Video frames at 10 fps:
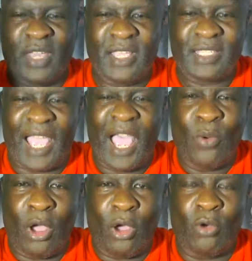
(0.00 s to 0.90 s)
us
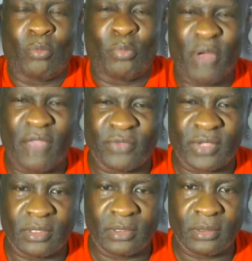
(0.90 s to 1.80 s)
our own
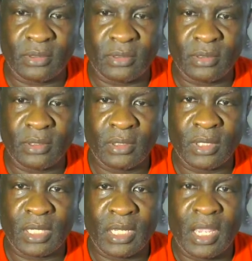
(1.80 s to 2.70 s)
prophet,
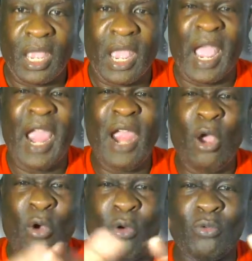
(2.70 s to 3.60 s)
our
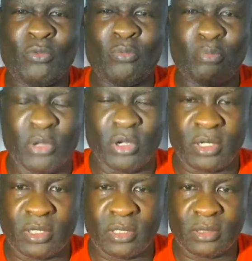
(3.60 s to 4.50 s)
own book